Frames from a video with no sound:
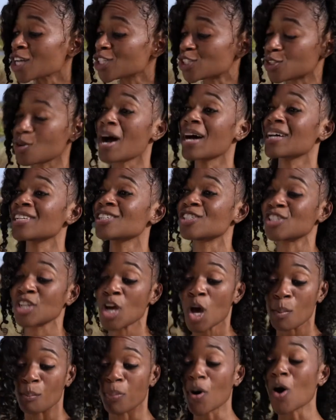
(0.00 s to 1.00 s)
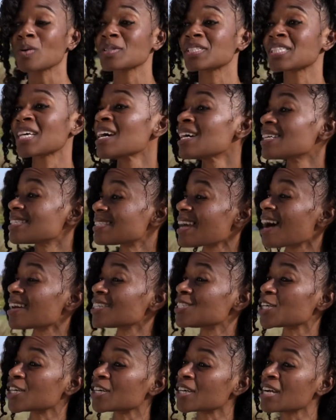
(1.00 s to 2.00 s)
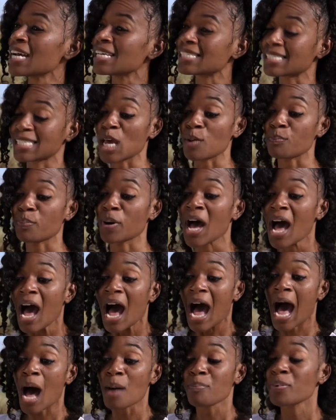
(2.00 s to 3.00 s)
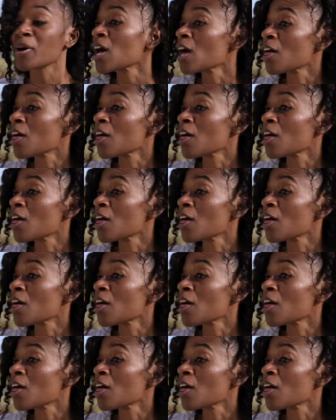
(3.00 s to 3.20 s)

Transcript: trudge, bolt, saunter, skip, hop,